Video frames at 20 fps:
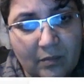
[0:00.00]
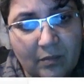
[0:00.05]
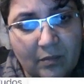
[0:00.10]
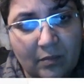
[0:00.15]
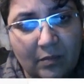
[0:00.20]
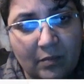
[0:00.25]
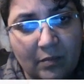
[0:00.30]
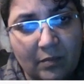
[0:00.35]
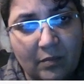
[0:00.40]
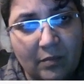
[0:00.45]

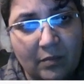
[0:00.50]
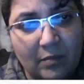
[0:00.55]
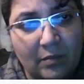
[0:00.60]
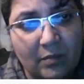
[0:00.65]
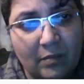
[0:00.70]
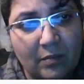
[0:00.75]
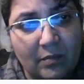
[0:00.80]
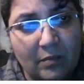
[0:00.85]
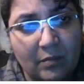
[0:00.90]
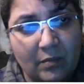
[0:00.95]

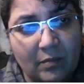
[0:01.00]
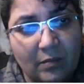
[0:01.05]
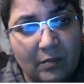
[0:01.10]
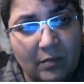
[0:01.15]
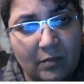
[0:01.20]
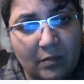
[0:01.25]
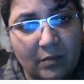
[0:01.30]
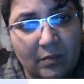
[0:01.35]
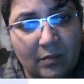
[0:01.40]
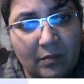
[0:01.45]

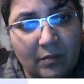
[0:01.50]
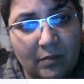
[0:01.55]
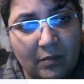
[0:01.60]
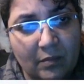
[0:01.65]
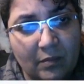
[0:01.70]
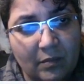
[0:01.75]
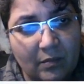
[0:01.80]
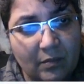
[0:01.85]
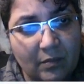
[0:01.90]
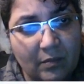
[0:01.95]

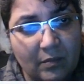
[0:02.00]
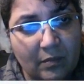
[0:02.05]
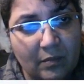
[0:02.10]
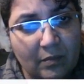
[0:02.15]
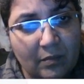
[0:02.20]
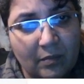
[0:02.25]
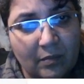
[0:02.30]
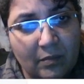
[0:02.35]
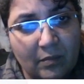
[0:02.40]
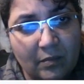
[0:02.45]

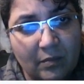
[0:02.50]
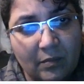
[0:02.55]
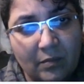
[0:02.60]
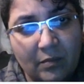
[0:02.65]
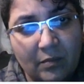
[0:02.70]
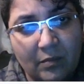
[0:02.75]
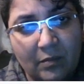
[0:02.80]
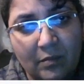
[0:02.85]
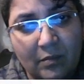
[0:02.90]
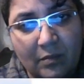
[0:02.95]

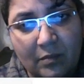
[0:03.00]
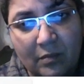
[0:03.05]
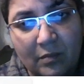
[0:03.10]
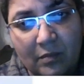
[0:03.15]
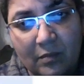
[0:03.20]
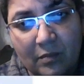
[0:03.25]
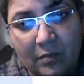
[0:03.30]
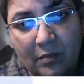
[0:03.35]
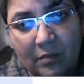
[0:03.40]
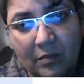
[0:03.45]

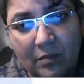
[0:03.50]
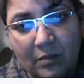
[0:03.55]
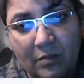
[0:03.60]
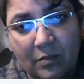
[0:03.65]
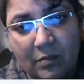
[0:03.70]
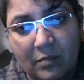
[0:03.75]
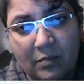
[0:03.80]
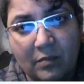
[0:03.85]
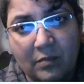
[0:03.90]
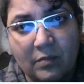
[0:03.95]

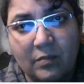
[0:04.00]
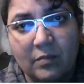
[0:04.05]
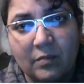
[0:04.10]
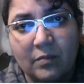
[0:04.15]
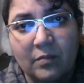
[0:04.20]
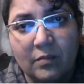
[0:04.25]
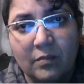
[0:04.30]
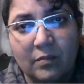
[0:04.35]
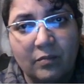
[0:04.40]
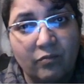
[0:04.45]

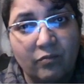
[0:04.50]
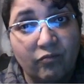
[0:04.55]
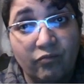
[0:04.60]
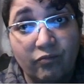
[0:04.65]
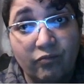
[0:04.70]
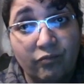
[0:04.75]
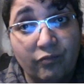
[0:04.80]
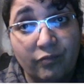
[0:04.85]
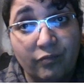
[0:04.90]
Nobody speaks.